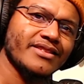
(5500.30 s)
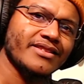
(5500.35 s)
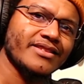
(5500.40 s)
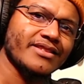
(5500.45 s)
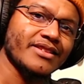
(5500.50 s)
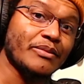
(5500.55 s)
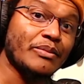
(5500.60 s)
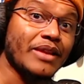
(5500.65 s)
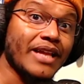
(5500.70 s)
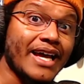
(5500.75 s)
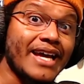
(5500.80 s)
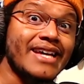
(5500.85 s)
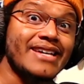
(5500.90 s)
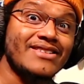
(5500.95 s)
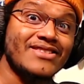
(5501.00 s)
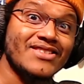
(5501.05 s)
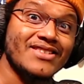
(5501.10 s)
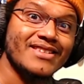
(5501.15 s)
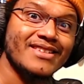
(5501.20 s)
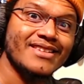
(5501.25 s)

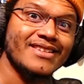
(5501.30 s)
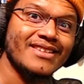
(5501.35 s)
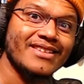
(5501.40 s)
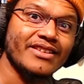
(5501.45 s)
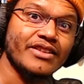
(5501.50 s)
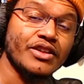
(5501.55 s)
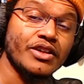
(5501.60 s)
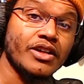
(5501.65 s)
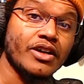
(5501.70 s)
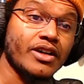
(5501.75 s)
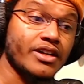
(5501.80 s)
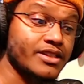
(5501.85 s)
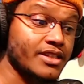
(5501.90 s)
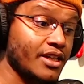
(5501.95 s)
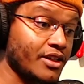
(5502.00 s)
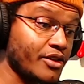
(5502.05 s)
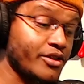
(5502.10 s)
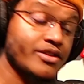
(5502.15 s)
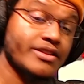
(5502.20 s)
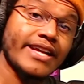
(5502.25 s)
blades? You know, because
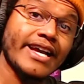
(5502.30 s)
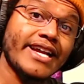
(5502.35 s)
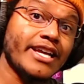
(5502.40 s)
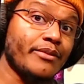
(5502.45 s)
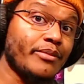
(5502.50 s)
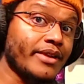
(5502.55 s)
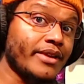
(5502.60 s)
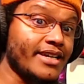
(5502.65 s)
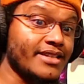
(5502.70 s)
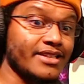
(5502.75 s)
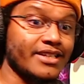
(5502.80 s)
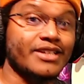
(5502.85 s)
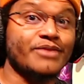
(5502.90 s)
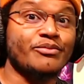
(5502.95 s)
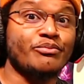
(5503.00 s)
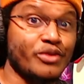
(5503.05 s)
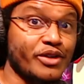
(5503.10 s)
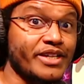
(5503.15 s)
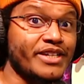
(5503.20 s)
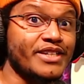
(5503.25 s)
those Stadia blades look
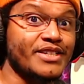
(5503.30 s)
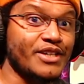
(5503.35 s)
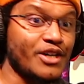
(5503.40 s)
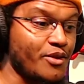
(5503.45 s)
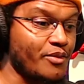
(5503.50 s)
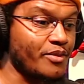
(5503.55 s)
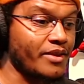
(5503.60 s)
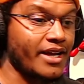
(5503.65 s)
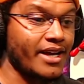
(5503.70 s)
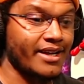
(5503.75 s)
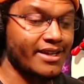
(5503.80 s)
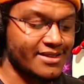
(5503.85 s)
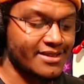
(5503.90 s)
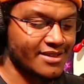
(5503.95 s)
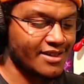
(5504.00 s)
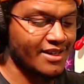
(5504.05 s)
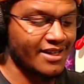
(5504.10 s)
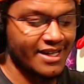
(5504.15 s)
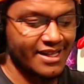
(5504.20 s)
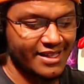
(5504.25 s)
pretty dope. Like, it's
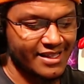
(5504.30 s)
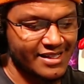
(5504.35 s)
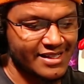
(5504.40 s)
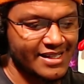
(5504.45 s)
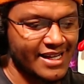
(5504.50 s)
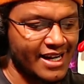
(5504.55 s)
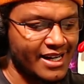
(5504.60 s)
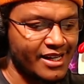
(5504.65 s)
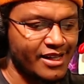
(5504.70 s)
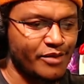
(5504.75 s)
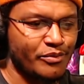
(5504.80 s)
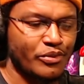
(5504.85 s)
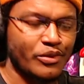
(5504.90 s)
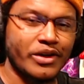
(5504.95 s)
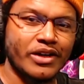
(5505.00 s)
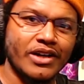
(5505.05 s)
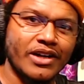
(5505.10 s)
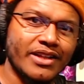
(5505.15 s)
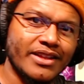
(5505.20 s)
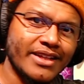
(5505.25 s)
all got the Stadia
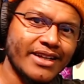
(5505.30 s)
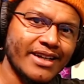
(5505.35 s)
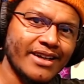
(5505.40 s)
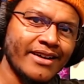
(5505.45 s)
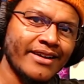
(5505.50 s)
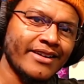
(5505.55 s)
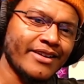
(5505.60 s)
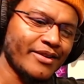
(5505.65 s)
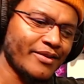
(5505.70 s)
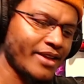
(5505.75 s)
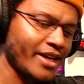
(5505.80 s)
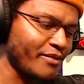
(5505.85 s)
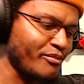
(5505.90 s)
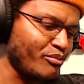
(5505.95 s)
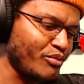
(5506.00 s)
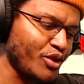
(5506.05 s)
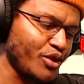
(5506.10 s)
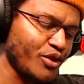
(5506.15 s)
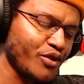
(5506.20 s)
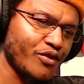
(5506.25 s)
print on there, that
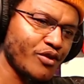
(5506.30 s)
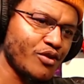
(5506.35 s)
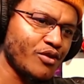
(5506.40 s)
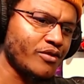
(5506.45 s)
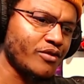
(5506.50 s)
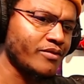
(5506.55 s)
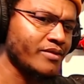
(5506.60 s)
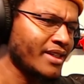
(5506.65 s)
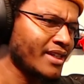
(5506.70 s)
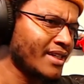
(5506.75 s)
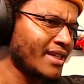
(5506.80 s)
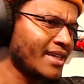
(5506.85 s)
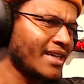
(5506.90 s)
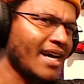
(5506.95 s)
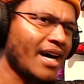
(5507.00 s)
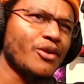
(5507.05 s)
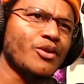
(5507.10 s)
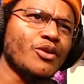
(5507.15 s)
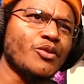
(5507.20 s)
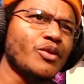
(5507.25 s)
beautiful, I
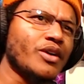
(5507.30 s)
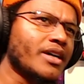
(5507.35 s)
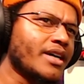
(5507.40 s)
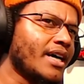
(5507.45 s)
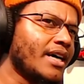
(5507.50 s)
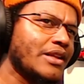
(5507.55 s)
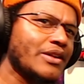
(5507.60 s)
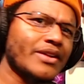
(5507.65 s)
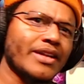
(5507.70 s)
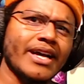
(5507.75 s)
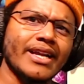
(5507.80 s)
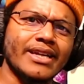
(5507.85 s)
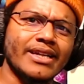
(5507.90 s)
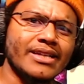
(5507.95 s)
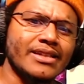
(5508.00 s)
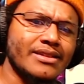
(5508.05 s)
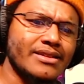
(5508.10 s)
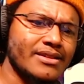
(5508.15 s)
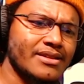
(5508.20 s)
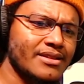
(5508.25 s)
don't know what color that
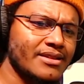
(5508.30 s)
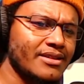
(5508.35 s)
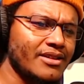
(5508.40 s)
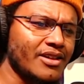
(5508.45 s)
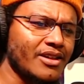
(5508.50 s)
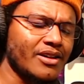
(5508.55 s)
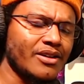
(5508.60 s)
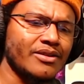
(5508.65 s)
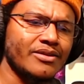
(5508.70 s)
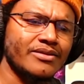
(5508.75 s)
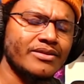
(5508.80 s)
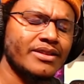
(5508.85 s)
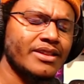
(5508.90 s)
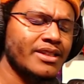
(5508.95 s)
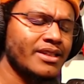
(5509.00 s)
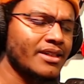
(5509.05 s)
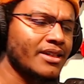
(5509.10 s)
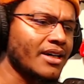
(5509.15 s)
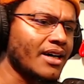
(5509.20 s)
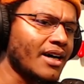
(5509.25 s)
is, you know,
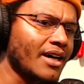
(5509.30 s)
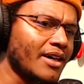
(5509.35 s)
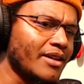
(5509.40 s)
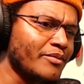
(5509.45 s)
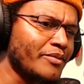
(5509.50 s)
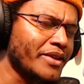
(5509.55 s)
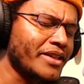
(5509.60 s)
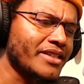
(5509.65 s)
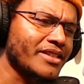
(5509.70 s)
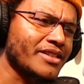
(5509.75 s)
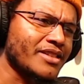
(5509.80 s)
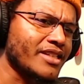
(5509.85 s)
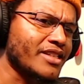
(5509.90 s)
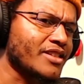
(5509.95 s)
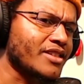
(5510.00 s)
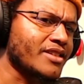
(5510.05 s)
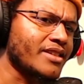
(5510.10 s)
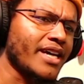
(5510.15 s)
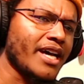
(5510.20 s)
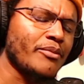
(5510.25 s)
but it's
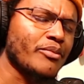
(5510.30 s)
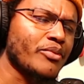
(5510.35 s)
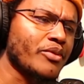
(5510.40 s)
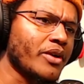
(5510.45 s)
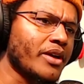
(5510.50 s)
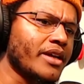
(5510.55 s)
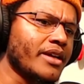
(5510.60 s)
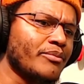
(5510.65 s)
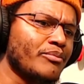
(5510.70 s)
damn pretty.